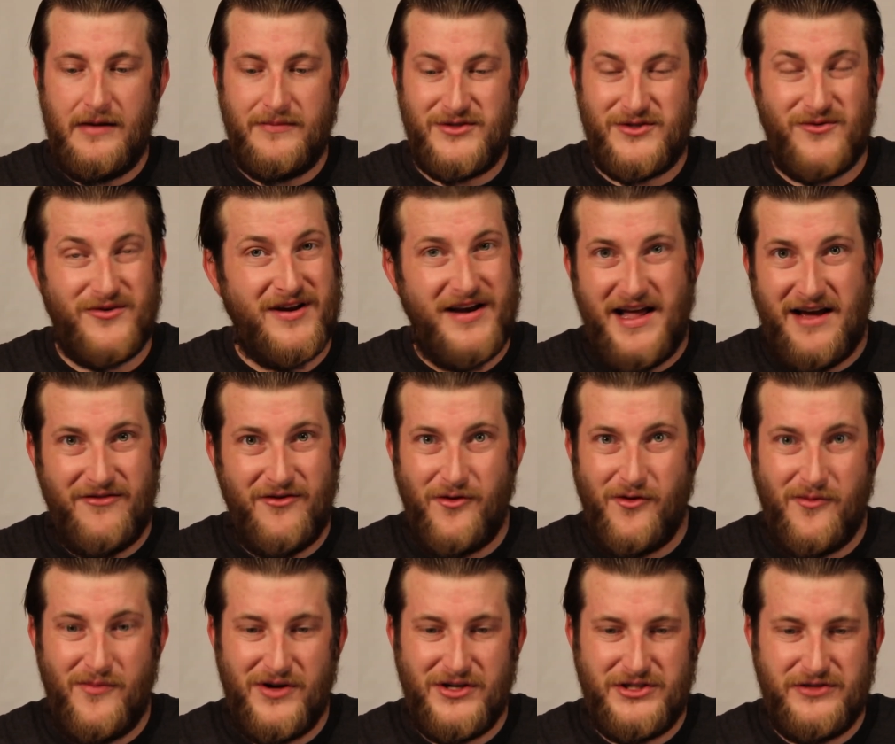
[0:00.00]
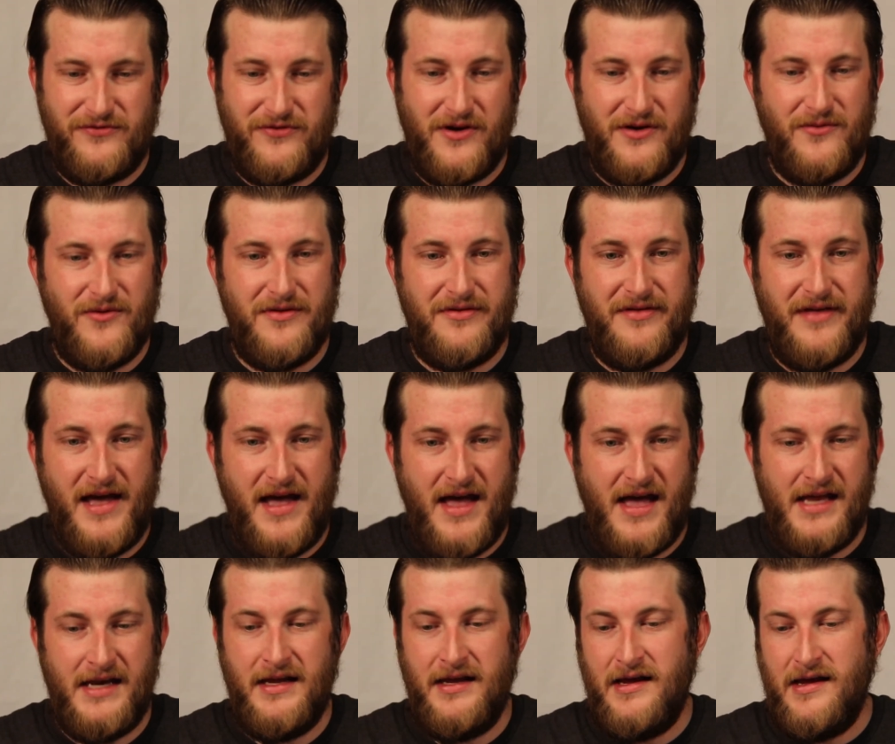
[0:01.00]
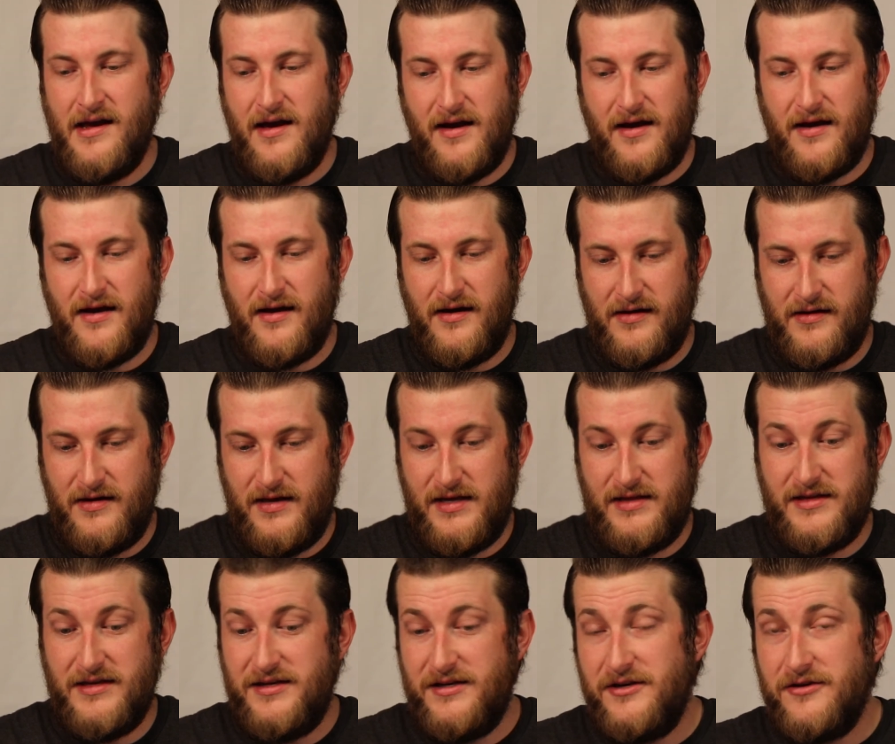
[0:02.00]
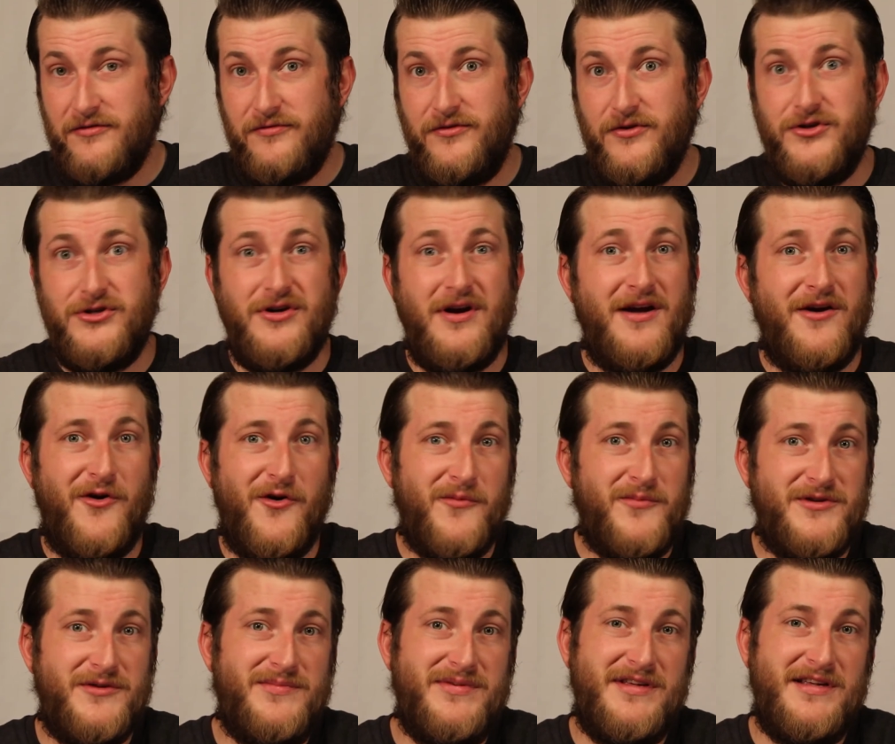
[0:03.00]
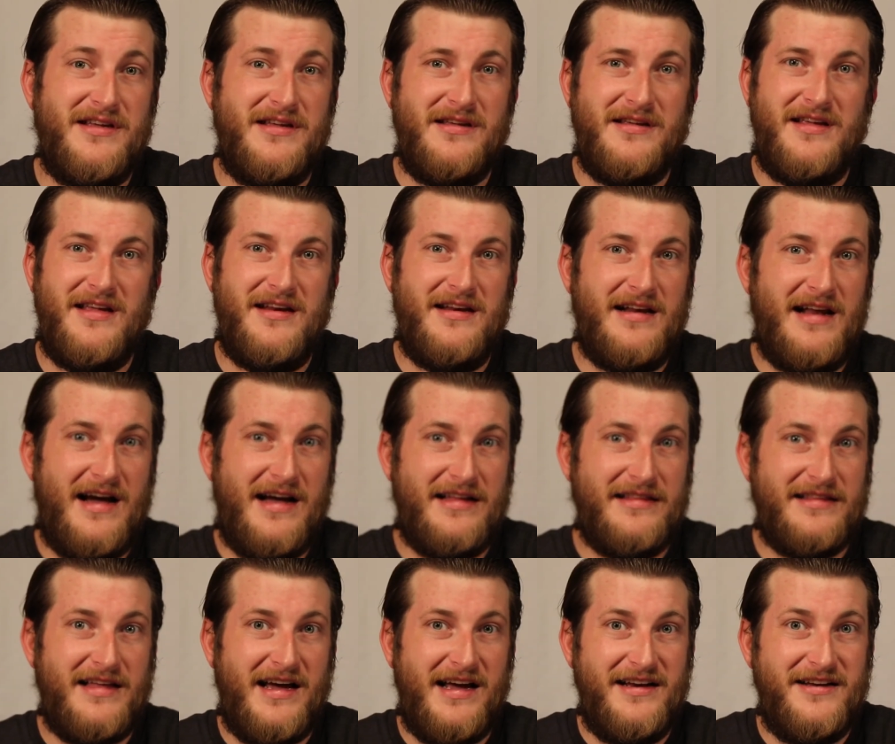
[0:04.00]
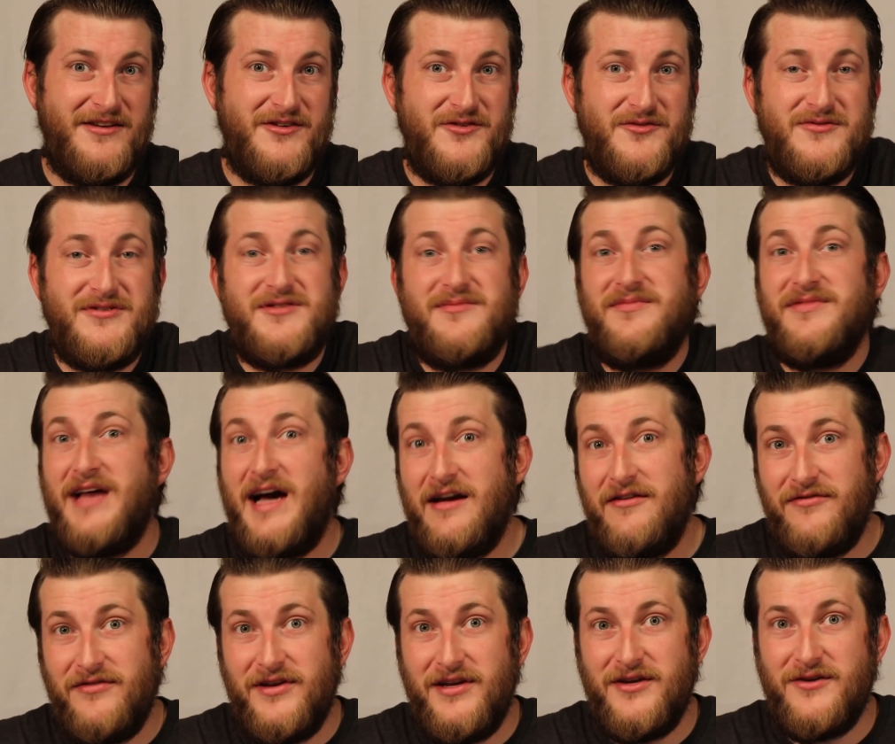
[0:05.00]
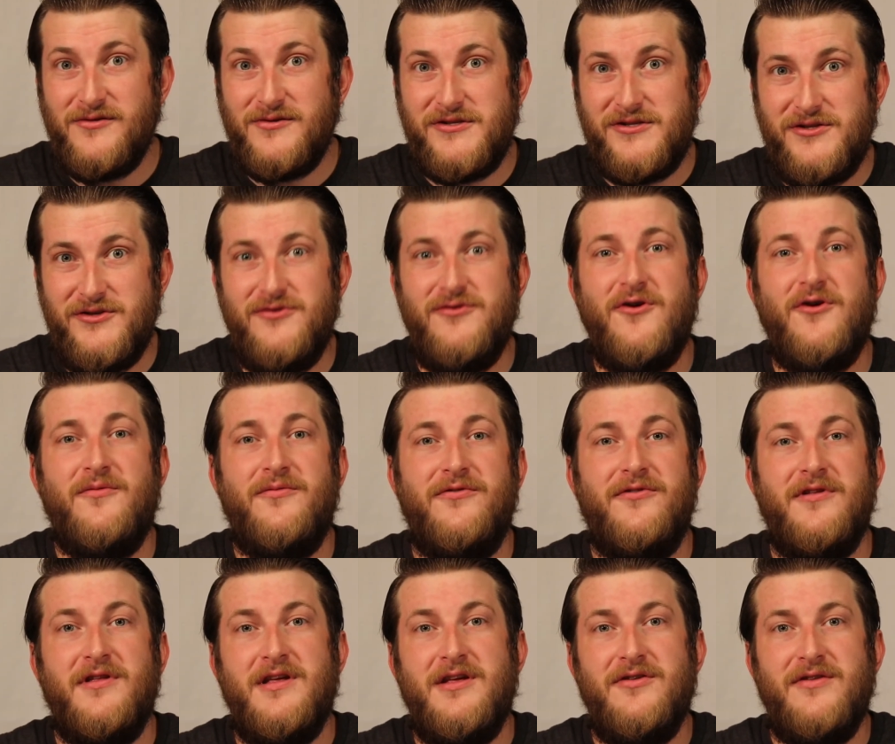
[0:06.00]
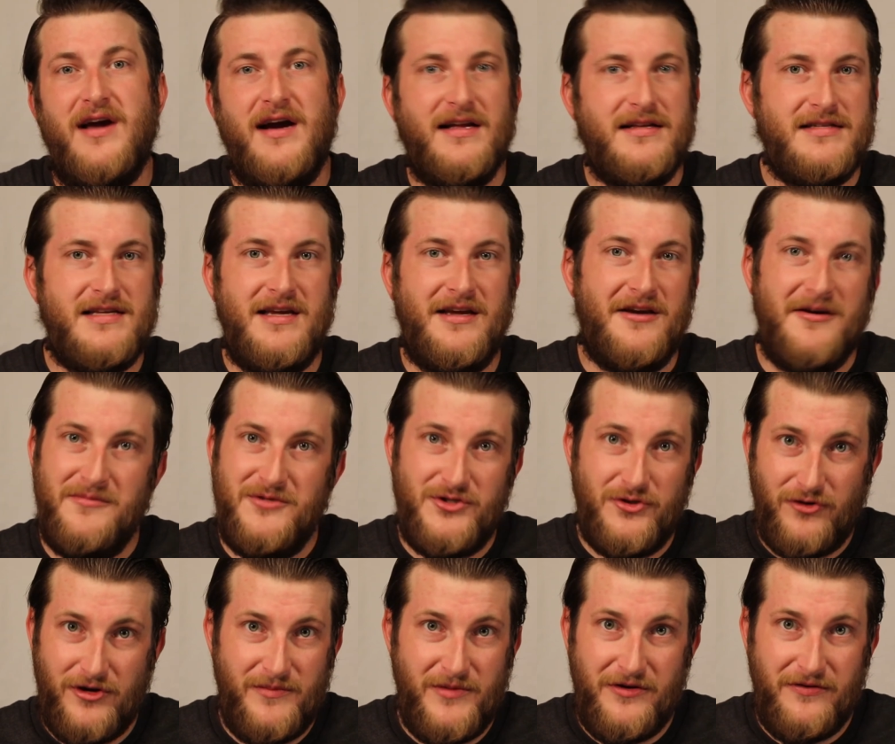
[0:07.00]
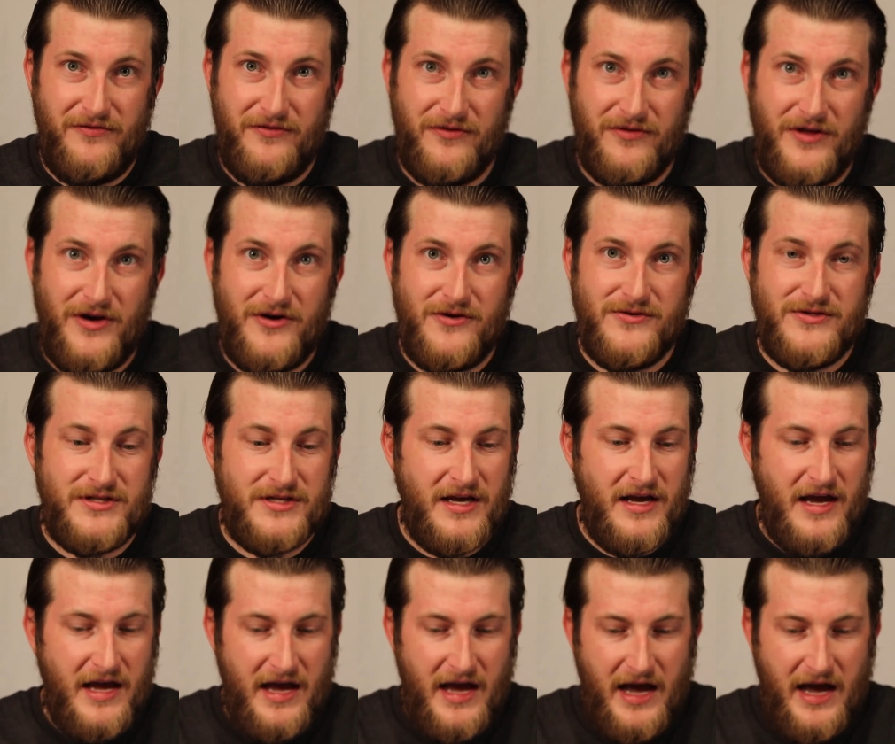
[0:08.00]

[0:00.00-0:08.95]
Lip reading: So we're gonna have a whole bunch of fun with that. In the near future, I hope to be getting online and doing some live videos too. Hopefully you guys can come join me for those.